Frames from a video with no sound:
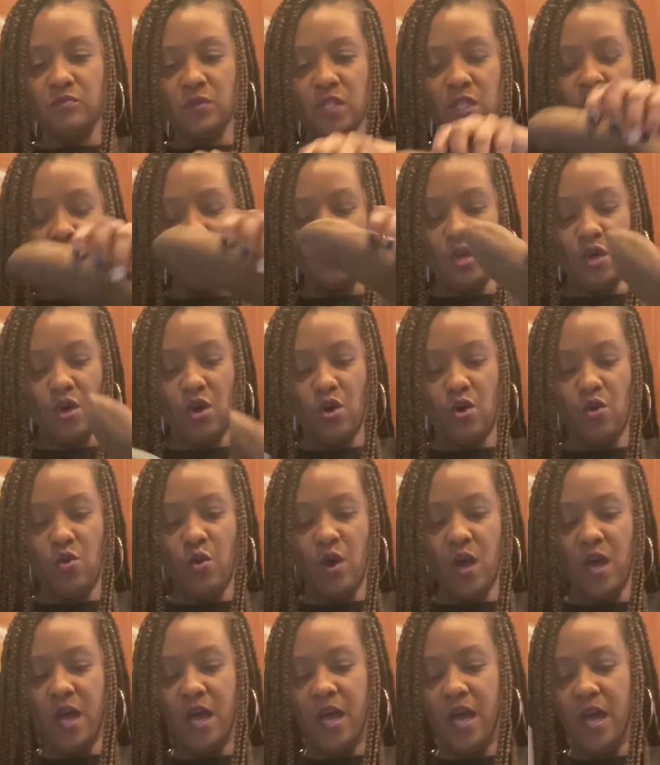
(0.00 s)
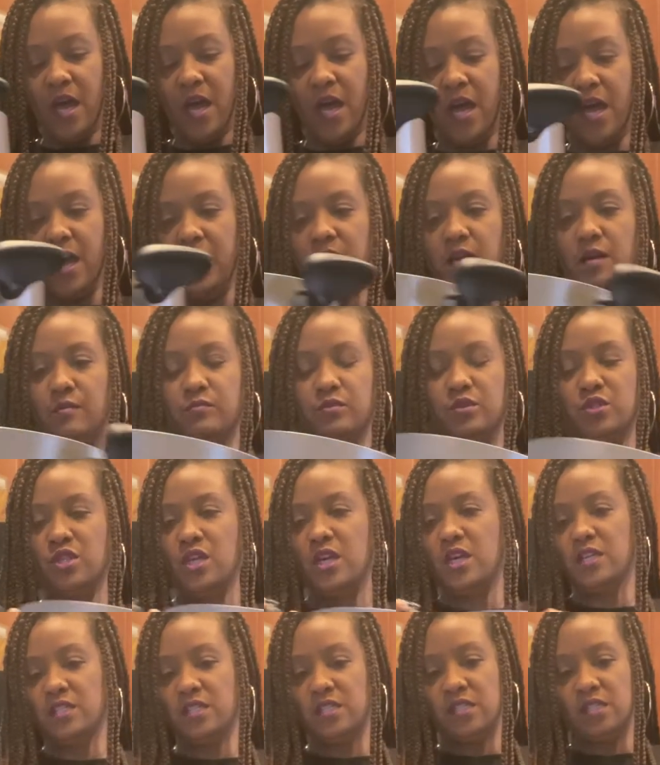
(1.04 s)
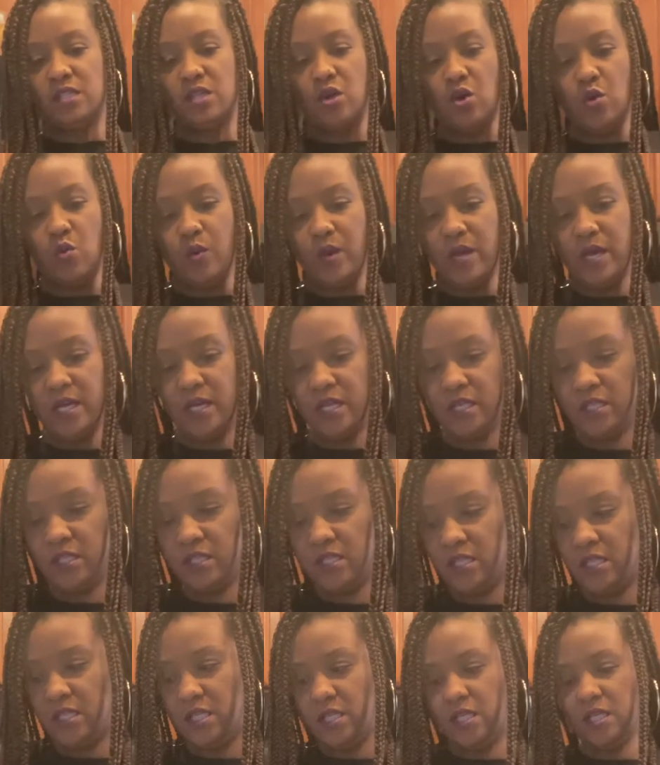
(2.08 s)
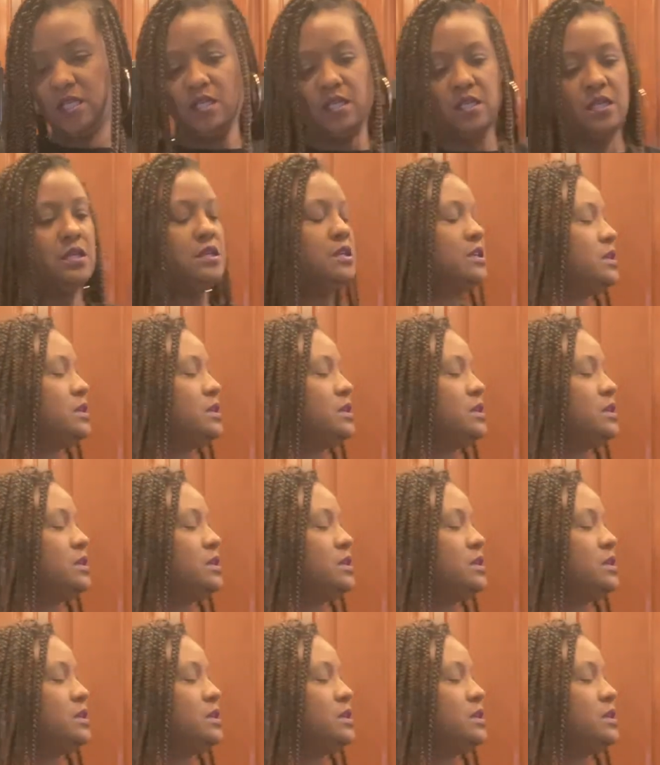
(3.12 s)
So I am just going to